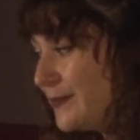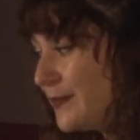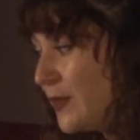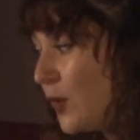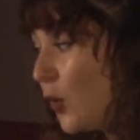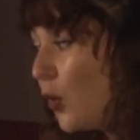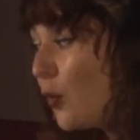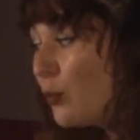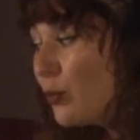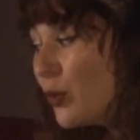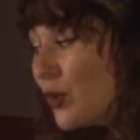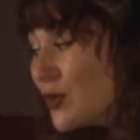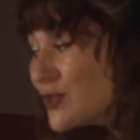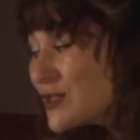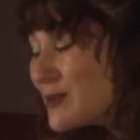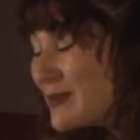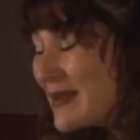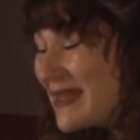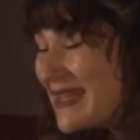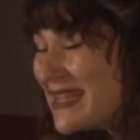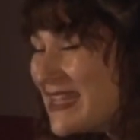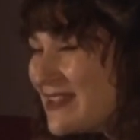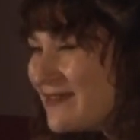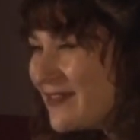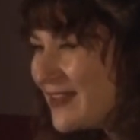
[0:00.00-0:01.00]
or possibly
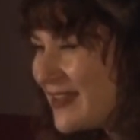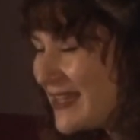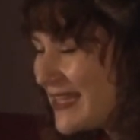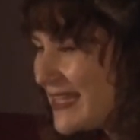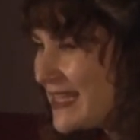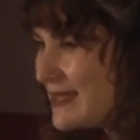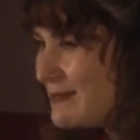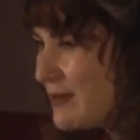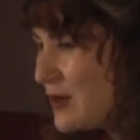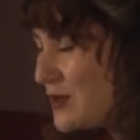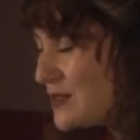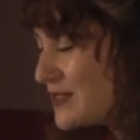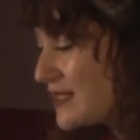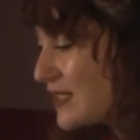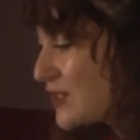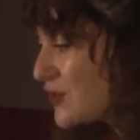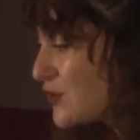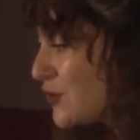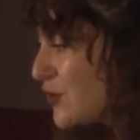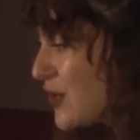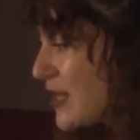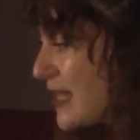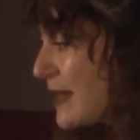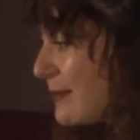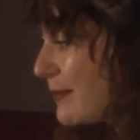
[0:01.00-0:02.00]
even, in the most
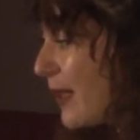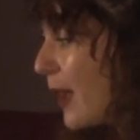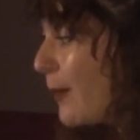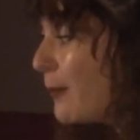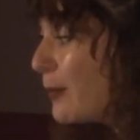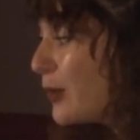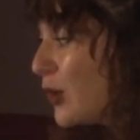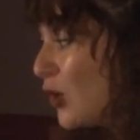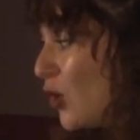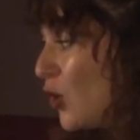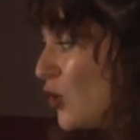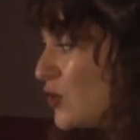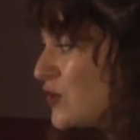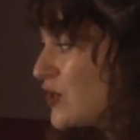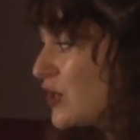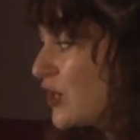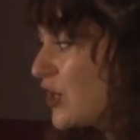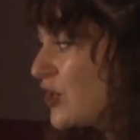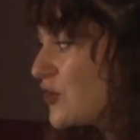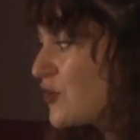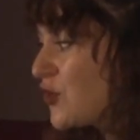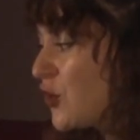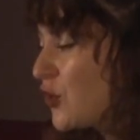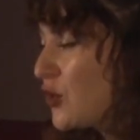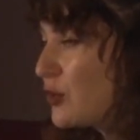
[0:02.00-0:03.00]
extreme, a plot to
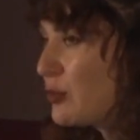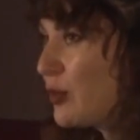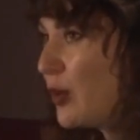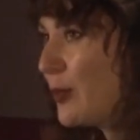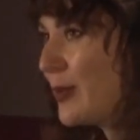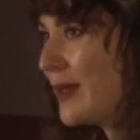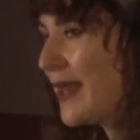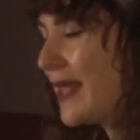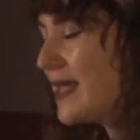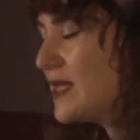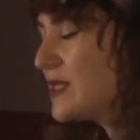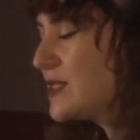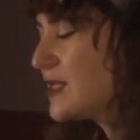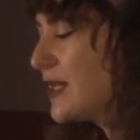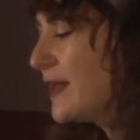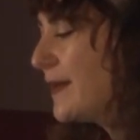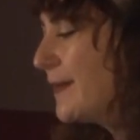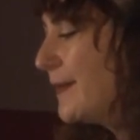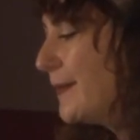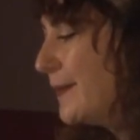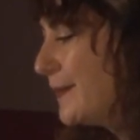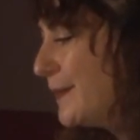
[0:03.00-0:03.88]
control the population.